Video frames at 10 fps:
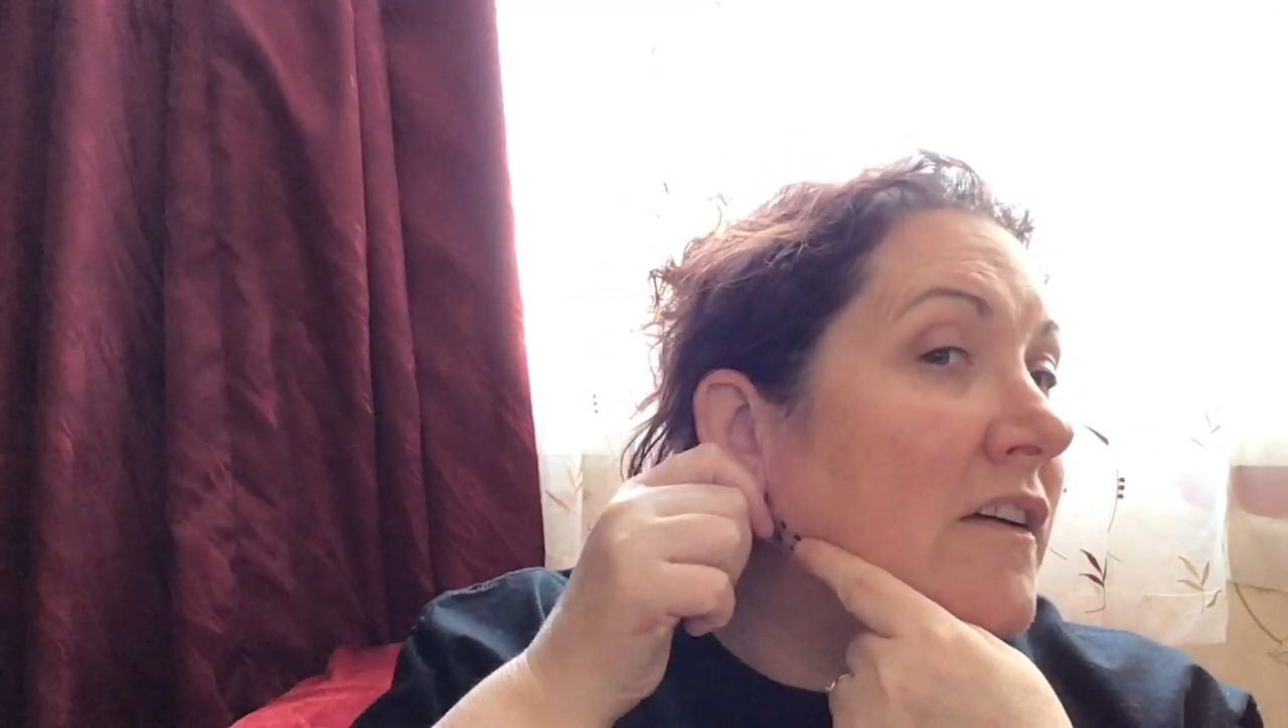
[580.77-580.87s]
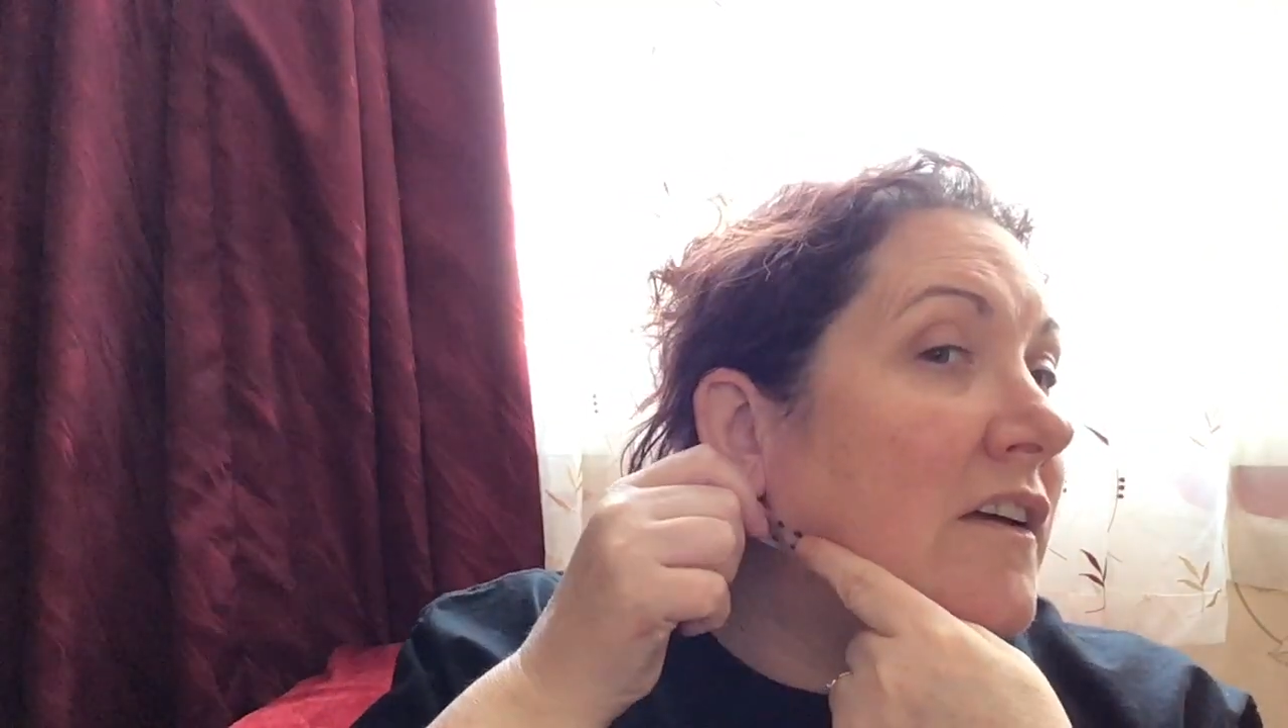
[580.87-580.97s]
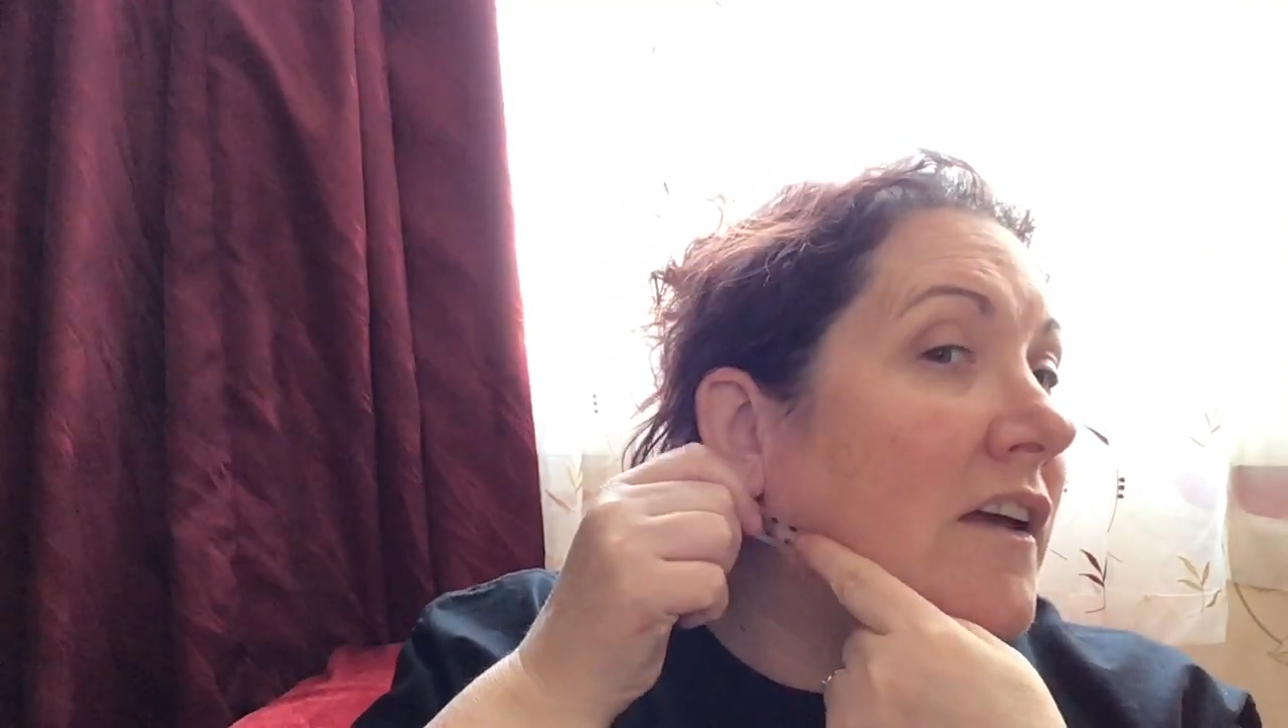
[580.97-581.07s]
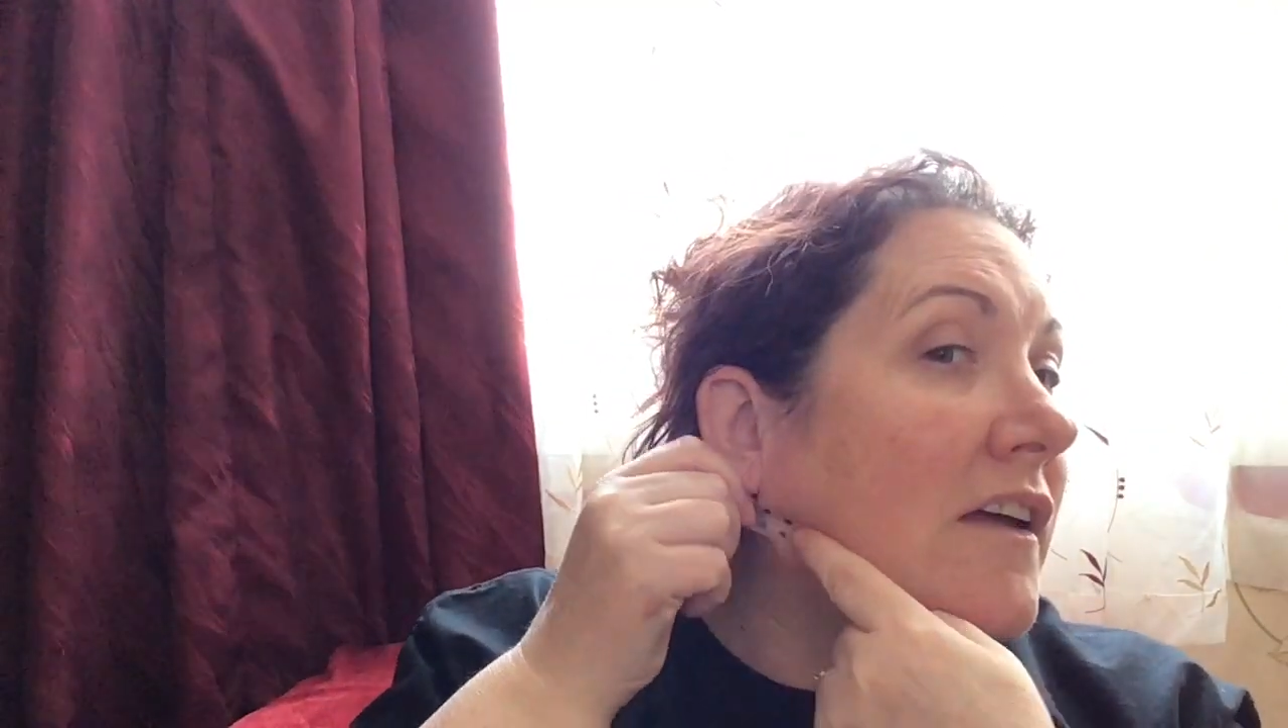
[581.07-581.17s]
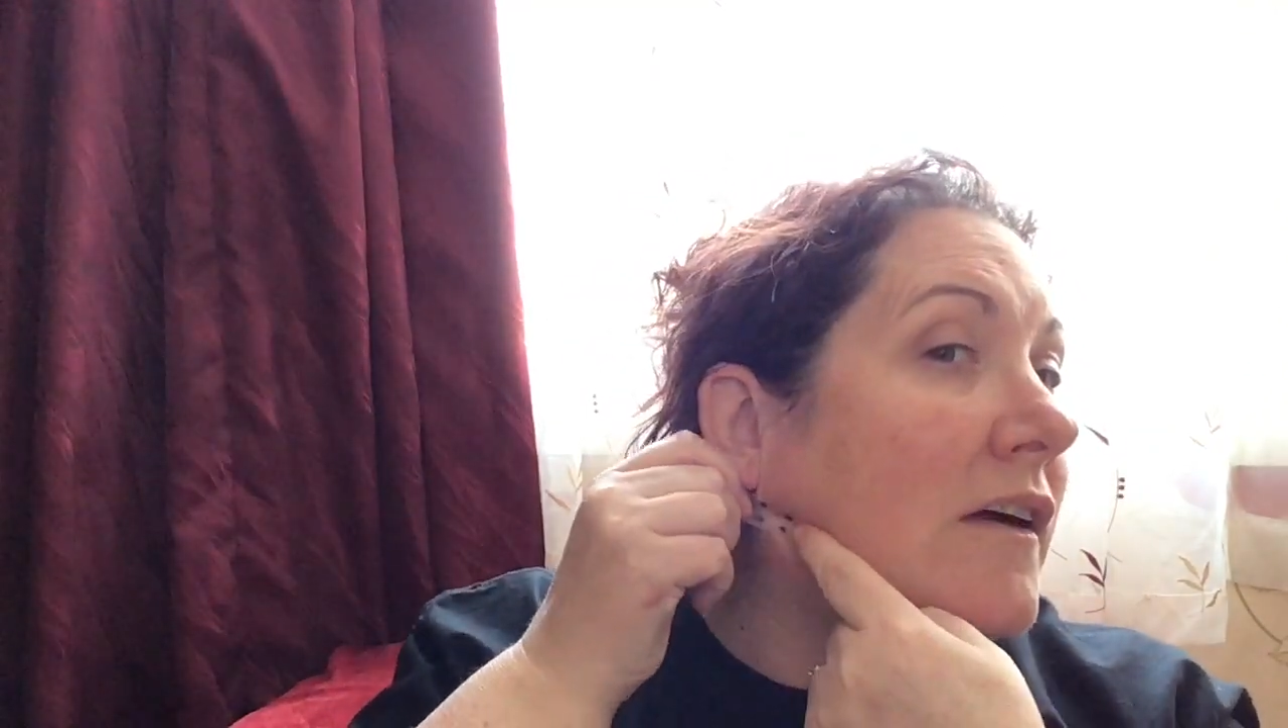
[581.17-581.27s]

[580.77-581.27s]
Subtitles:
you get